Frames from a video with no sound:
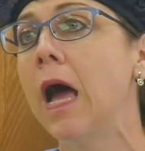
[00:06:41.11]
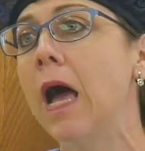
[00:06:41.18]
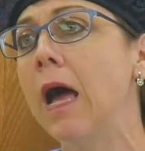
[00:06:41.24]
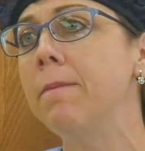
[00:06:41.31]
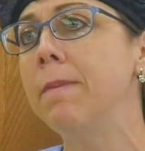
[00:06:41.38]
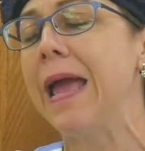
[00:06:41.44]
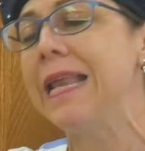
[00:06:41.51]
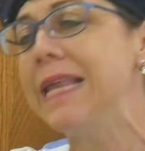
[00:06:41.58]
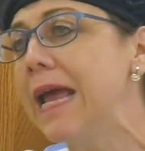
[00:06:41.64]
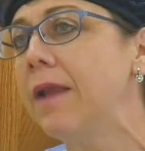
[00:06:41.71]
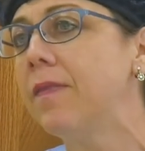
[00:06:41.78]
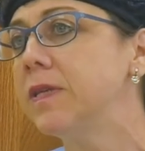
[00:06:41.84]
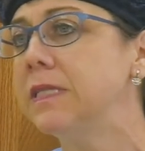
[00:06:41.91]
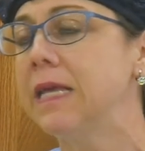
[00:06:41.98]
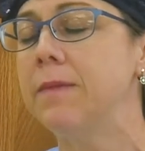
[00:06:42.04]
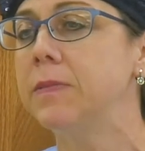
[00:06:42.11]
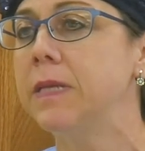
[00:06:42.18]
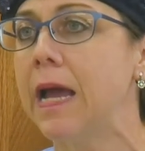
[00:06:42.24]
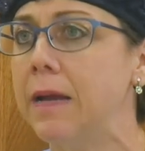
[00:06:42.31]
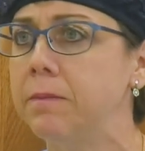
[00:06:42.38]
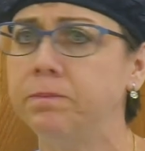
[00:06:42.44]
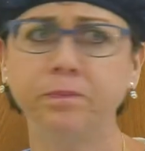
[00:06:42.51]
Um, and yet, at the same
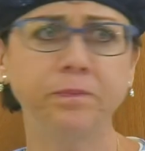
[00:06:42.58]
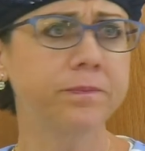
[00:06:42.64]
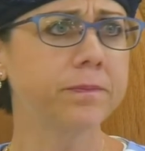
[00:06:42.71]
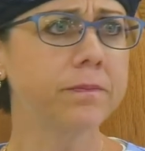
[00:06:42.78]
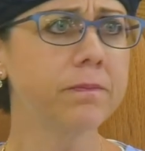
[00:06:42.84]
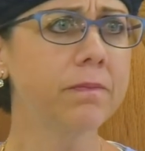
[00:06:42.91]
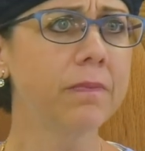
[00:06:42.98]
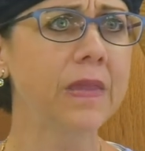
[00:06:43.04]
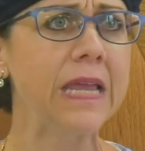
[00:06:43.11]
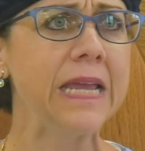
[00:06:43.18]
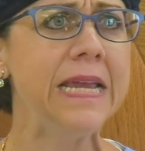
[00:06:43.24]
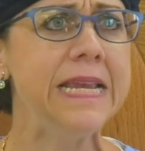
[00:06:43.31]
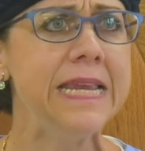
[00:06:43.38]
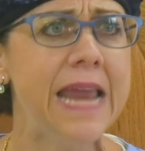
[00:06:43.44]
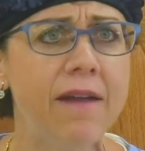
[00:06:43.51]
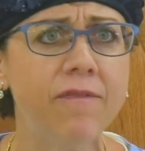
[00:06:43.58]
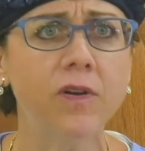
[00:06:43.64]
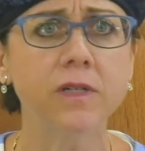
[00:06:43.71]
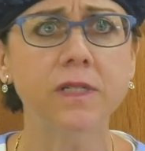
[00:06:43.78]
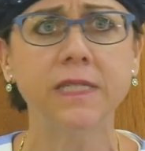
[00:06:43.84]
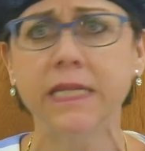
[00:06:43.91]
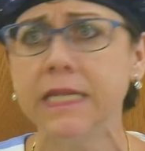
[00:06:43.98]
time, he
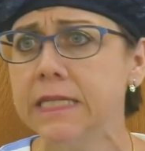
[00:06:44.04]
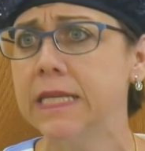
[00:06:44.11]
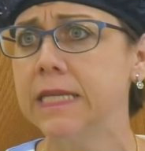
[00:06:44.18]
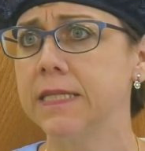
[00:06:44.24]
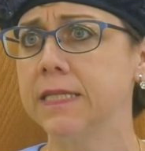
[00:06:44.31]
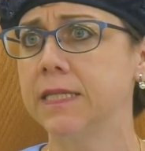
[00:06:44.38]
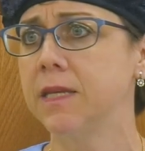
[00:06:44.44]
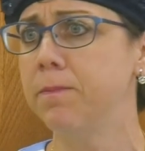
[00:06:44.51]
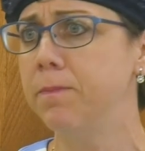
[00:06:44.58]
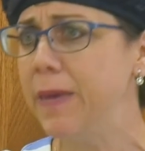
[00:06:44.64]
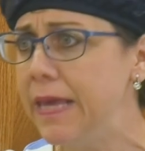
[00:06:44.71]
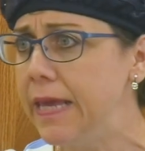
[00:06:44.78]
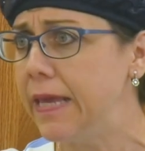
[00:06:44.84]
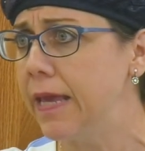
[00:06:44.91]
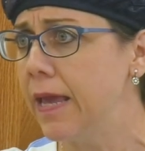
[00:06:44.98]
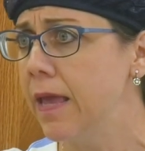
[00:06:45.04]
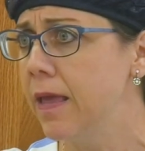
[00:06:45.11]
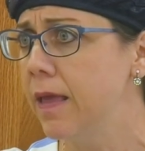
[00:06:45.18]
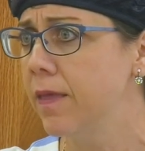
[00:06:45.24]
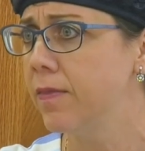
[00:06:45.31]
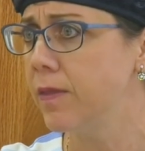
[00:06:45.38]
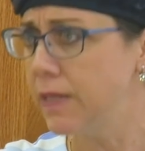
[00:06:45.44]
never ceases to be
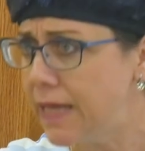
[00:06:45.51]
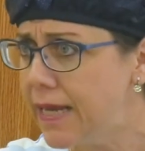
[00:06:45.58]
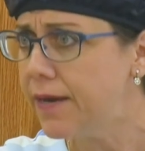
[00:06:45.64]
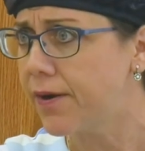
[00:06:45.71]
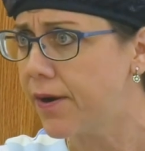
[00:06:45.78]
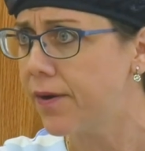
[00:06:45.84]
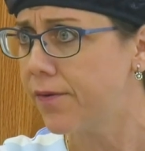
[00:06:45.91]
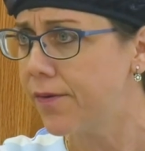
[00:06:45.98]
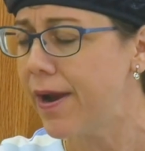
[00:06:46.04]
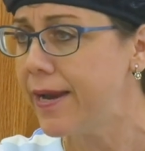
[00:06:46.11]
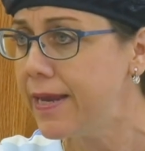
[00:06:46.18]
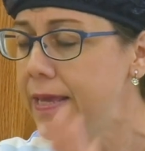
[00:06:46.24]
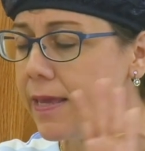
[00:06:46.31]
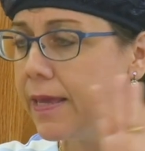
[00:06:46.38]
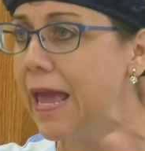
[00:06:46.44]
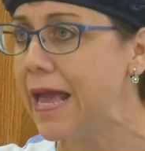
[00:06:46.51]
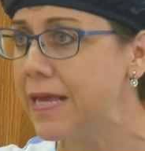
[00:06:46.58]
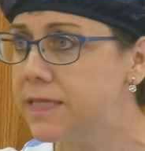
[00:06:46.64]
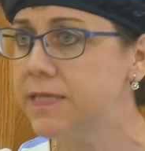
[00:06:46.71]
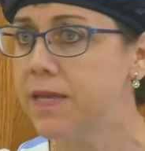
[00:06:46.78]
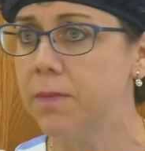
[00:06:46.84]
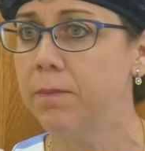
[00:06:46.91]
the leader, right? He
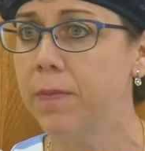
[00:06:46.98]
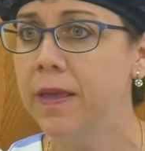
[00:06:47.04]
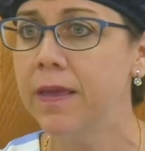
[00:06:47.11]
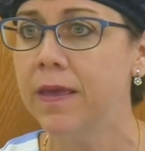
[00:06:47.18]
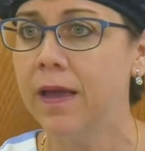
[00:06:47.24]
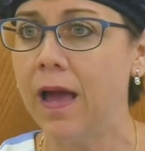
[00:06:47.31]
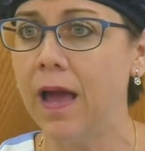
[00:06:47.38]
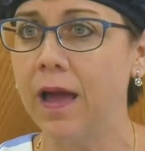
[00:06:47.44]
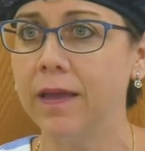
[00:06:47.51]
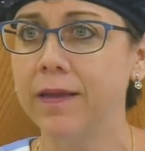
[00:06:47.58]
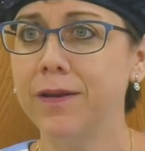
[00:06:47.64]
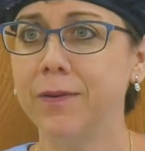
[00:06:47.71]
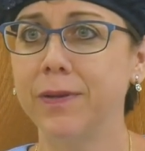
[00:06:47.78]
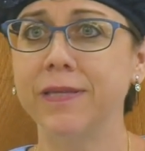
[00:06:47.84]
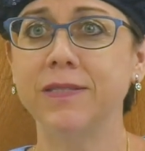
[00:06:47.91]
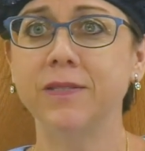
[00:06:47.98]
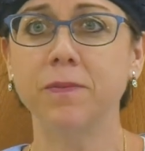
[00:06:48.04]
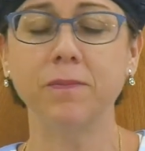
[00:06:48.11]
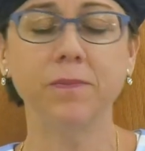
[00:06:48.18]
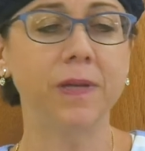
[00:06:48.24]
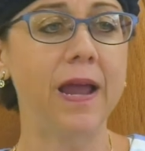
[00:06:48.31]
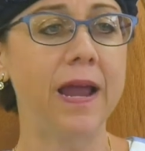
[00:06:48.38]
has some, uh, you know, he has
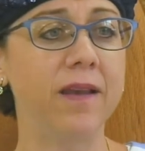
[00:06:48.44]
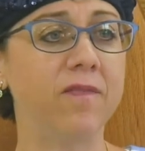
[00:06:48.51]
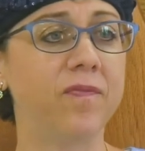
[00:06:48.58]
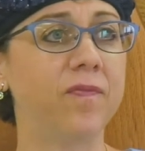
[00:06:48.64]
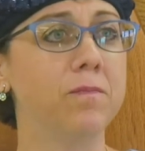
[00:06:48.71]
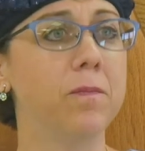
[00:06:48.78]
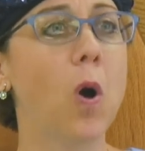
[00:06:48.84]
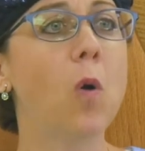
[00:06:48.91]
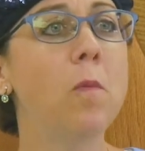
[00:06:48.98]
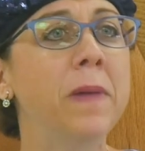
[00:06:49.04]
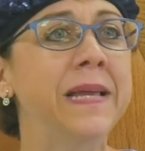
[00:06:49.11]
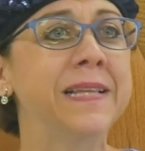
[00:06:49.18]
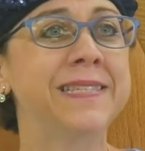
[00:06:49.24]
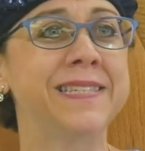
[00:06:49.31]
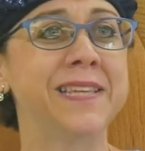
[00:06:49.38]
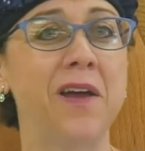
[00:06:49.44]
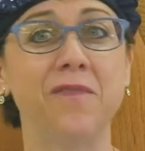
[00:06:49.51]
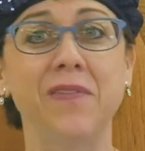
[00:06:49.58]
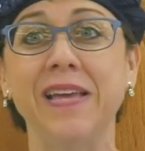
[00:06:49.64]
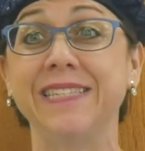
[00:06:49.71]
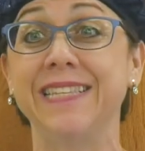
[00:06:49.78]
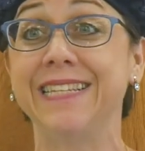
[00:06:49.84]
some kind of moments
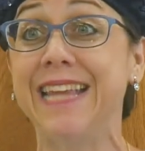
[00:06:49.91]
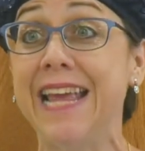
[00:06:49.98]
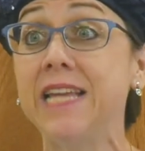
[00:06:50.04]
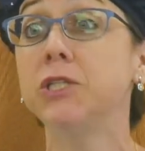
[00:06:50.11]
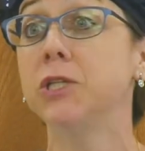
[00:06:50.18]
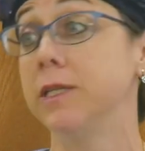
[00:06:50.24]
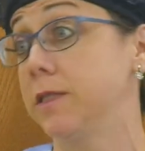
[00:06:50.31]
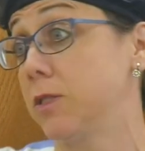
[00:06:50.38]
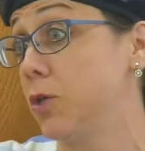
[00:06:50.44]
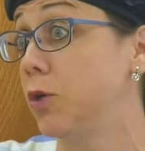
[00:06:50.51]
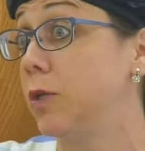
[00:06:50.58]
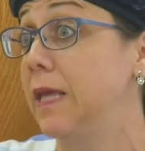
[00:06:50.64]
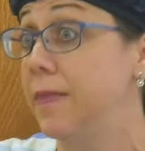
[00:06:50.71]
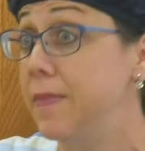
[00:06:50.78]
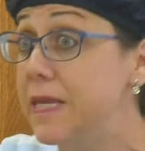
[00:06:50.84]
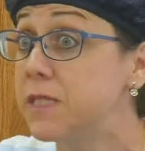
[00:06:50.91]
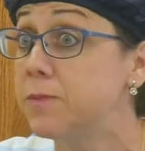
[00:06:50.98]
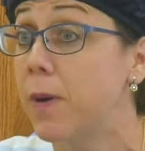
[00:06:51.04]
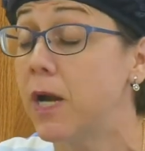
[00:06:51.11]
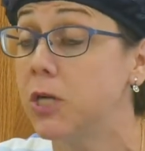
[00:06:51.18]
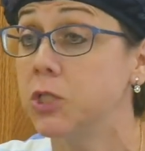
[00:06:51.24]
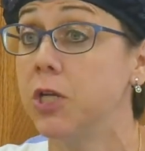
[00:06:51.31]
of hesitation, certainly in these
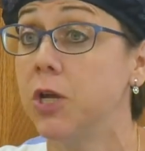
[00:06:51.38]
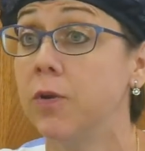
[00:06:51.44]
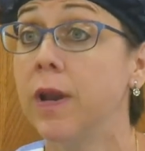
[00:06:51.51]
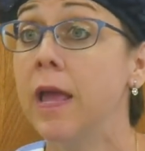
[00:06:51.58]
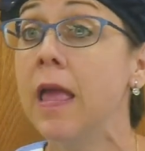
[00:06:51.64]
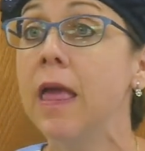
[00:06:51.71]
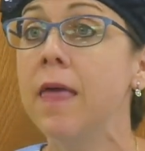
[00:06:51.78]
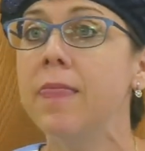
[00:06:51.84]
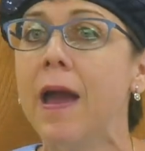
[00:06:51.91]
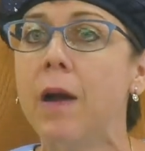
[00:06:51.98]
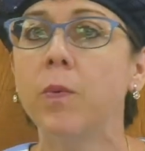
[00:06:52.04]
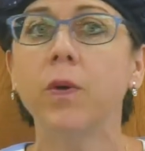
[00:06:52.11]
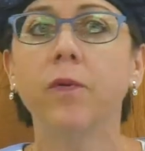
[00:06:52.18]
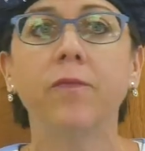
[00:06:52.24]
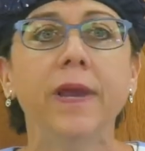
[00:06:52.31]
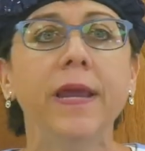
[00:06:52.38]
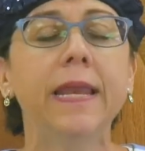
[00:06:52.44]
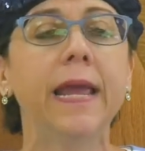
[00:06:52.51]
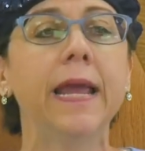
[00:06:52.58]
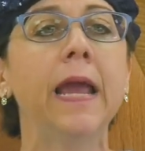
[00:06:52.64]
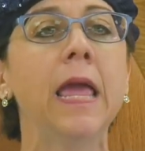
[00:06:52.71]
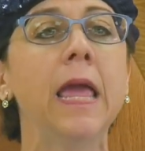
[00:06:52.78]
parshiot that we're
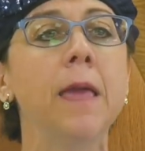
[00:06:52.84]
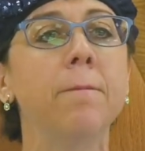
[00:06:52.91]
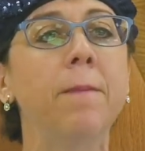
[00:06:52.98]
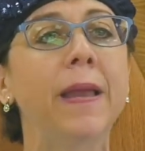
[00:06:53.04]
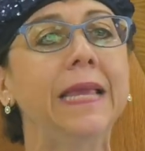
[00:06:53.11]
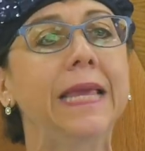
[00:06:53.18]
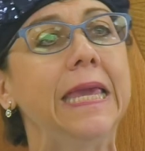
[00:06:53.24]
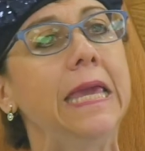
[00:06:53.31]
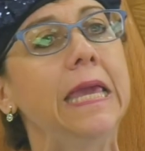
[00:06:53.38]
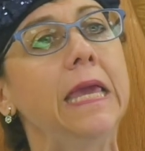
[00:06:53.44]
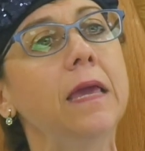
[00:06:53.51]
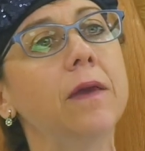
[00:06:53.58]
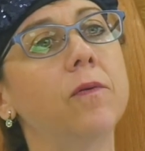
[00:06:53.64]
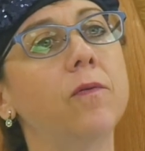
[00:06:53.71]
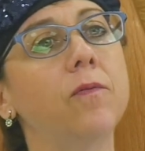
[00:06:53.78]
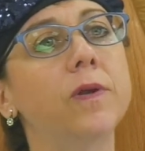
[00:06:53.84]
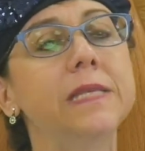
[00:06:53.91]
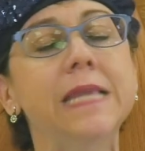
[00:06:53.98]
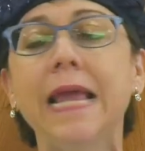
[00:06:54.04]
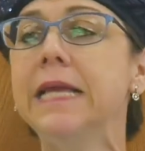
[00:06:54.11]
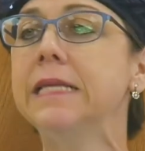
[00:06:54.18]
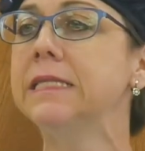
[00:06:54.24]
reading, but he
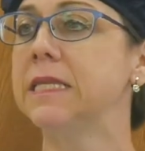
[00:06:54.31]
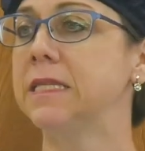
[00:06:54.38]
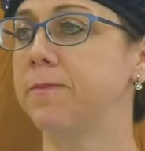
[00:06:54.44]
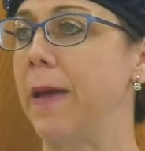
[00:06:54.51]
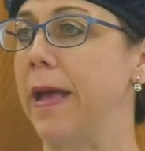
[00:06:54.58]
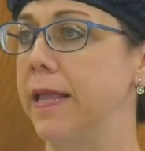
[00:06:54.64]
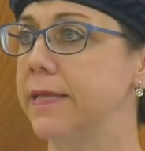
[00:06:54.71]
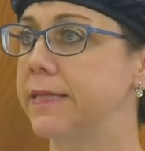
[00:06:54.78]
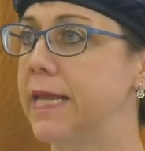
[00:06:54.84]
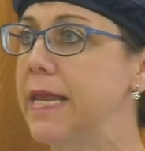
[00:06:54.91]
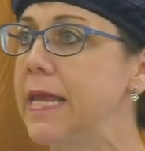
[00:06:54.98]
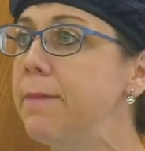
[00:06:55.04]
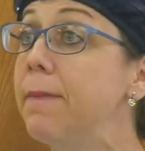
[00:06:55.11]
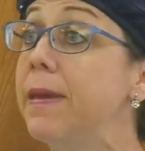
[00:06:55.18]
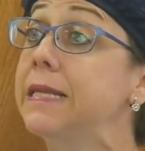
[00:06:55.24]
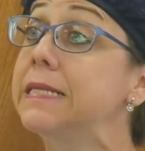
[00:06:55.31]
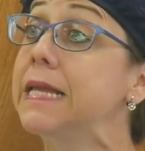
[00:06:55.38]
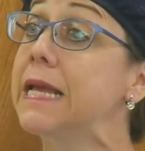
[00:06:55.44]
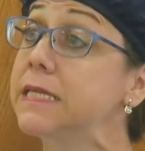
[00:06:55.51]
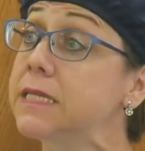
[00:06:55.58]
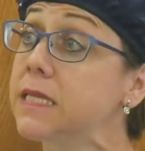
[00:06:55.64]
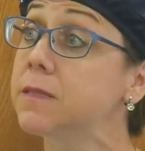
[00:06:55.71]
retains this balance and he
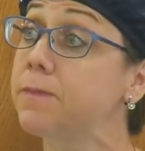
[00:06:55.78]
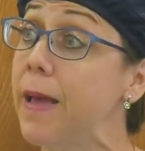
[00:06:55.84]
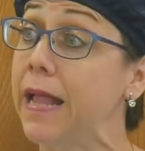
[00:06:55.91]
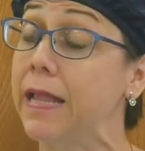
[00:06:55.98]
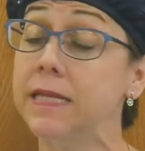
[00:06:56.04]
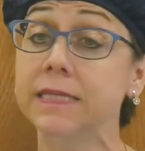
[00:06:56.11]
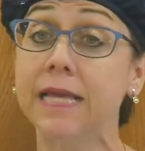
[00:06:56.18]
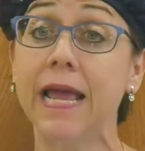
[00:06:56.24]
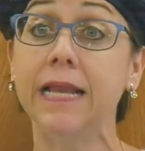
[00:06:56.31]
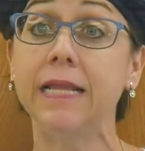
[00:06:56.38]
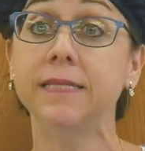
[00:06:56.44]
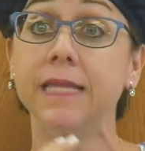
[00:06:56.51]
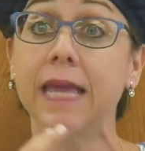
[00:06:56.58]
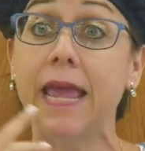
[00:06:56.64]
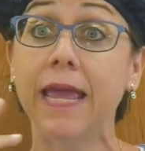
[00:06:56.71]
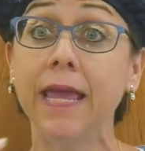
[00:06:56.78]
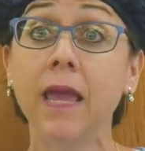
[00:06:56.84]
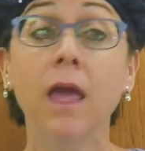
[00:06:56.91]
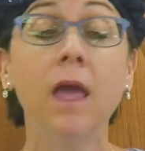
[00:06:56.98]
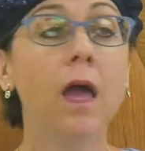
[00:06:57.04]
maintains this balance, and it's a